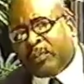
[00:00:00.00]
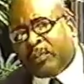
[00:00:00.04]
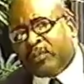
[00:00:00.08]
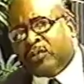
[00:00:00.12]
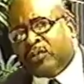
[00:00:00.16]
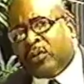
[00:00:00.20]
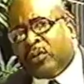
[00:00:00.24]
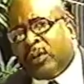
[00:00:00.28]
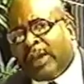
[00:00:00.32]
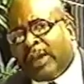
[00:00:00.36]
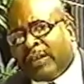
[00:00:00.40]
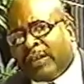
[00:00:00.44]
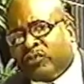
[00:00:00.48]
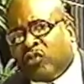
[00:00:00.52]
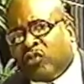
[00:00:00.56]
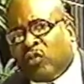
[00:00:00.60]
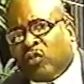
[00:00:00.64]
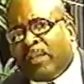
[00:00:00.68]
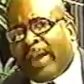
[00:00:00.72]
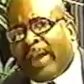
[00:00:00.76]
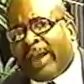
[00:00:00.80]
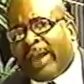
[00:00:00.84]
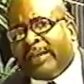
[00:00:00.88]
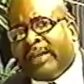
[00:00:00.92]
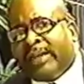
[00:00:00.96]
to
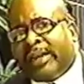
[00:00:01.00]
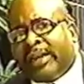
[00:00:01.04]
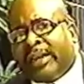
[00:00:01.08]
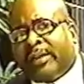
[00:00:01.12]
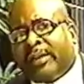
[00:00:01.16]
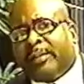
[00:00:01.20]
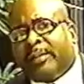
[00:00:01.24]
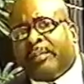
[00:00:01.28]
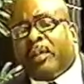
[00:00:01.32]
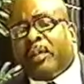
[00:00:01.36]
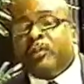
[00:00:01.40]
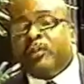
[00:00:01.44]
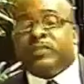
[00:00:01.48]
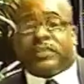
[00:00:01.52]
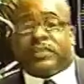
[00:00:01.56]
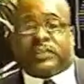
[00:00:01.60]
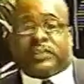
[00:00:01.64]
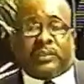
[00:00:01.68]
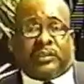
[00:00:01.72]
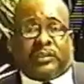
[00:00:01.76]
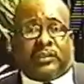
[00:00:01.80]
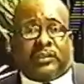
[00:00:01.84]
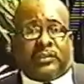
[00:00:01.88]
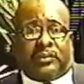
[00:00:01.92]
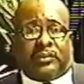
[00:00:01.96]
electromagnetic
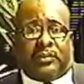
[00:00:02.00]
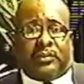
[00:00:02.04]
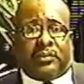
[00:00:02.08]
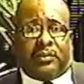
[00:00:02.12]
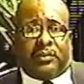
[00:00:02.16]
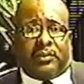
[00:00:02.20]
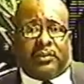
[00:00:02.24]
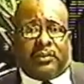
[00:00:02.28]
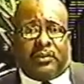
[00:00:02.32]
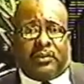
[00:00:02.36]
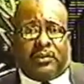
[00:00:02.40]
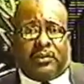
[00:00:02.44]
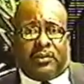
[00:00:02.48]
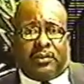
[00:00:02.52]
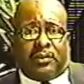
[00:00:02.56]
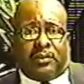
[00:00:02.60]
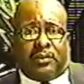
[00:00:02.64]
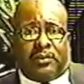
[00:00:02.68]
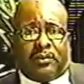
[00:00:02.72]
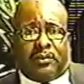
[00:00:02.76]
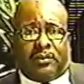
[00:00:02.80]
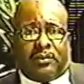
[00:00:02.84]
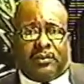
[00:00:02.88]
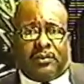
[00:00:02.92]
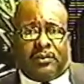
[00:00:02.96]
pulses,
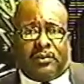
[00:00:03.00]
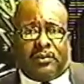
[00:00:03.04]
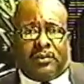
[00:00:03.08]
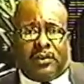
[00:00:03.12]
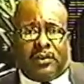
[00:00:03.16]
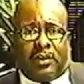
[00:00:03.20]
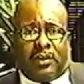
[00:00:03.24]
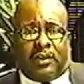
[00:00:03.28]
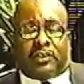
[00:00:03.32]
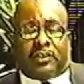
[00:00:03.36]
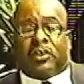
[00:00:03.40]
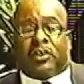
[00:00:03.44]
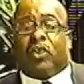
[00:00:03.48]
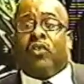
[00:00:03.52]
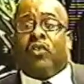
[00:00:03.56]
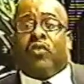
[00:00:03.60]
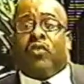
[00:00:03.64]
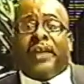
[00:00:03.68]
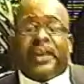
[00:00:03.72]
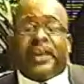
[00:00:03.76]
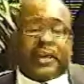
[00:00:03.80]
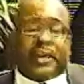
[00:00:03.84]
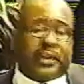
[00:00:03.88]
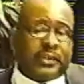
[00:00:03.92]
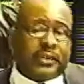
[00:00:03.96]
it is a
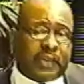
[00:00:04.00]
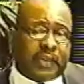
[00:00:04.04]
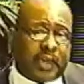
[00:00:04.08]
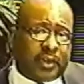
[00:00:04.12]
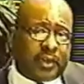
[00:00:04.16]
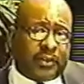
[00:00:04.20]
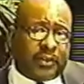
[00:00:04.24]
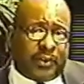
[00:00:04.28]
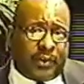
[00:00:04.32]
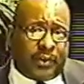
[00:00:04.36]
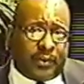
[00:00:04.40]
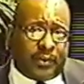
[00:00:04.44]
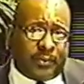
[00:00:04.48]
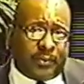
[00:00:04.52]
great conductor.